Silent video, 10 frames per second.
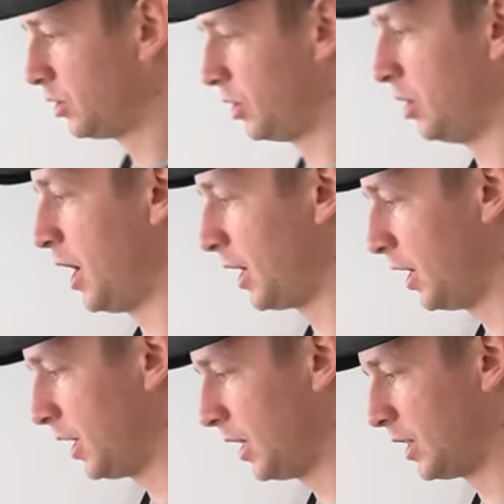So you're not
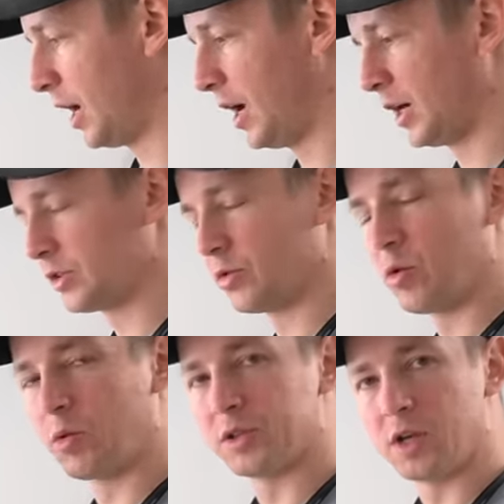gonna get that extra
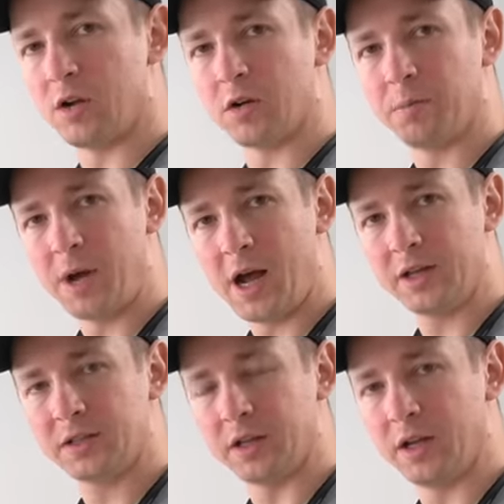horizontal
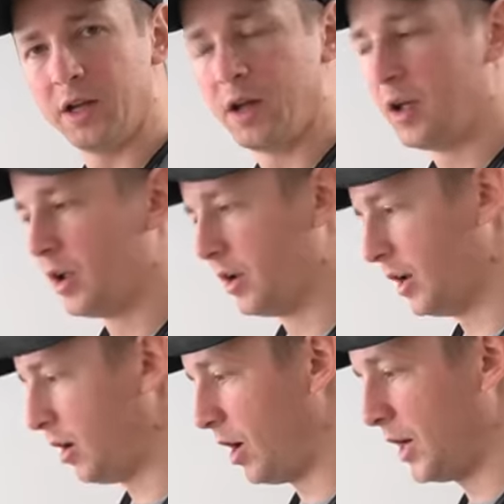capacity.
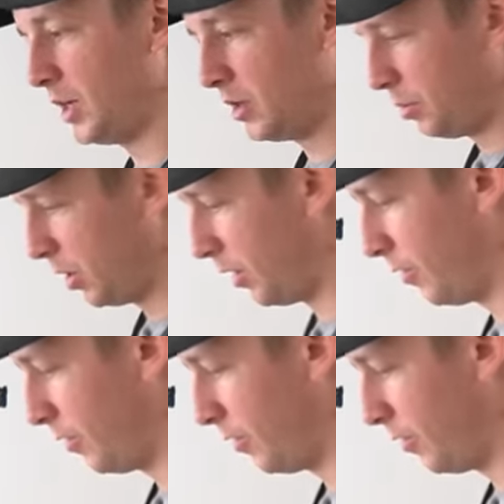Now, I need to put a